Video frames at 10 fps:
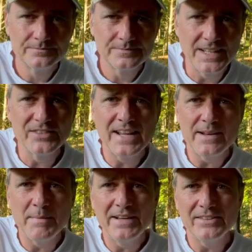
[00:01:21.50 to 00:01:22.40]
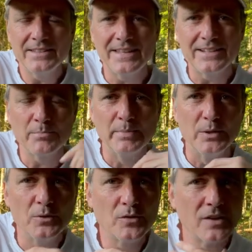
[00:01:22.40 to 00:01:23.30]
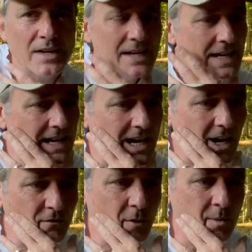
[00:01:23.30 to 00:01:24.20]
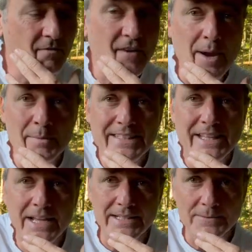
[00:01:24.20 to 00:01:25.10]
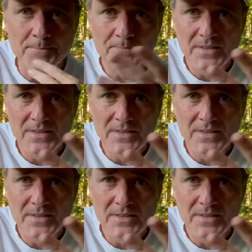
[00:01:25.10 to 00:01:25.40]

Isn't that amazing? That's Boots uh, from the family Dutton.